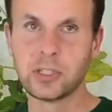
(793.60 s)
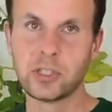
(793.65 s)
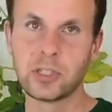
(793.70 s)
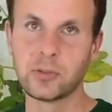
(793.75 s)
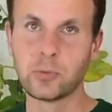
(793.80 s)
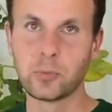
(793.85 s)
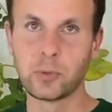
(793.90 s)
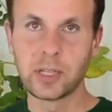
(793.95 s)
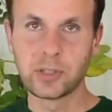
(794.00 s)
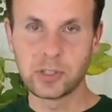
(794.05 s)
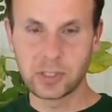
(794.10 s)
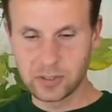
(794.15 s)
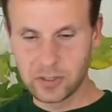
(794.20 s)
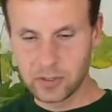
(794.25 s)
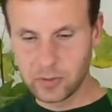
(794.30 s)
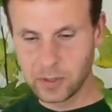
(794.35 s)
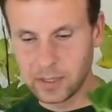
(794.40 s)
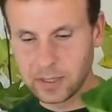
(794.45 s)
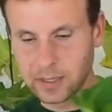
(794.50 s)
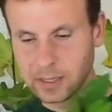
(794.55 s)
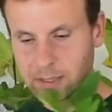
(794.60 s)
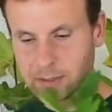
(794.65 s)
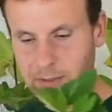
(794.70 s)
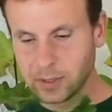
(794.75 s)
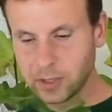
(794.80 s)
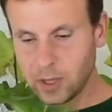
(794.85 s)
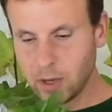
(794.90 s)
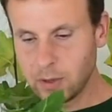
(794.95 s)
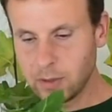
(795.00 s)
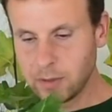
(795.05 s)
just plant it directly in the
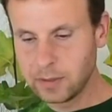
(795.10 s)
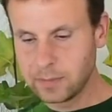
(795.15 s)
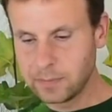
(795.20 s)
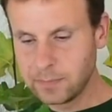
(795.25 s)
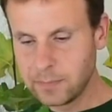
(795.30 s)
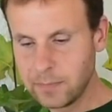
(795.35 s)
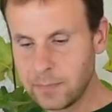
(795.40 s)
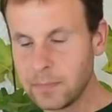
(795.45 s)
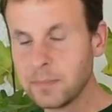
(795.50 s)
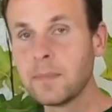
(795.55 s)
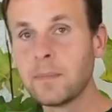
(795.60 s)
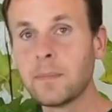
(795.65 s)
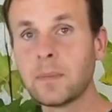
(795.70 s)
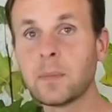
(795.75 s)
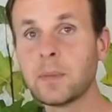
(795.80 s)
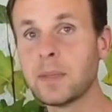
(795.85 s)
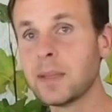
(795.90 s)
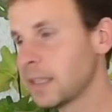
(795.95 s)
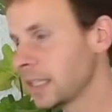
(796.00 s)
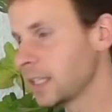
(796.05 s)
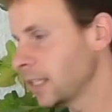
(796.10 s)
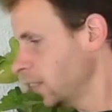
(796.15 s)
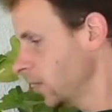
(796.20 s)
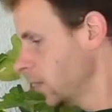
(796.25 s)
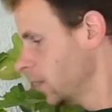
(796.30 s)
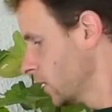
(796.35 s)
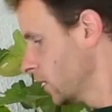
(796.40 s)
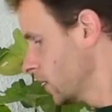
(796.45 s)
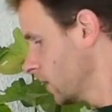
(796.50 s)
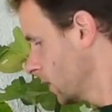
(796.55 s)
garden. With the
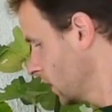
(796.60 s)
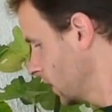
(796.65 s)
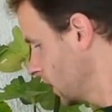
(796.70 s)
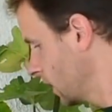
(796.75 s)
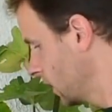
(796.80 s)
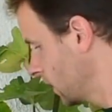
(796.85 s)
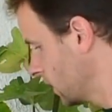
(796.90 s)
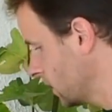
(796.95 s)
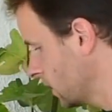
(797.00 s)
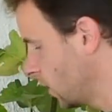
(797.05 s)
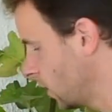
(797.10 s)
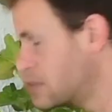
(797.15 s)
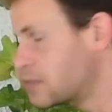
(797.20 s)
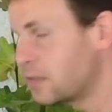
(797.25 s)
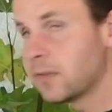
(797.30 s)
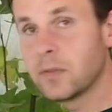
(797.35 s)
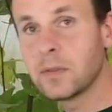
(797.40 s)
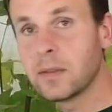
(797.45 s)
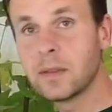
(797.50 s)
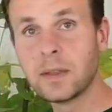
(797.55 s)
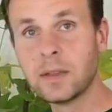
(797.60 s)
cuttings, that works too.